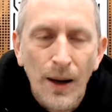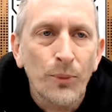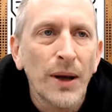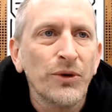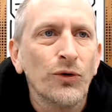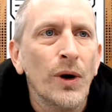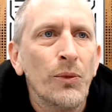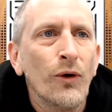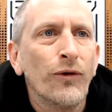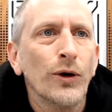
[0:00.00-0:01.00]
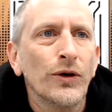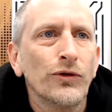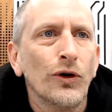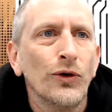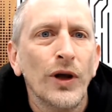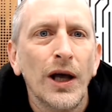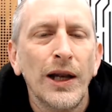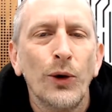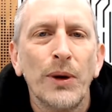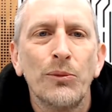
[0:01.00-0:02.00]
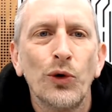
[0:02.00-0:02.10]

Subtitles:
Perhaps this one we'll focus on a little bit more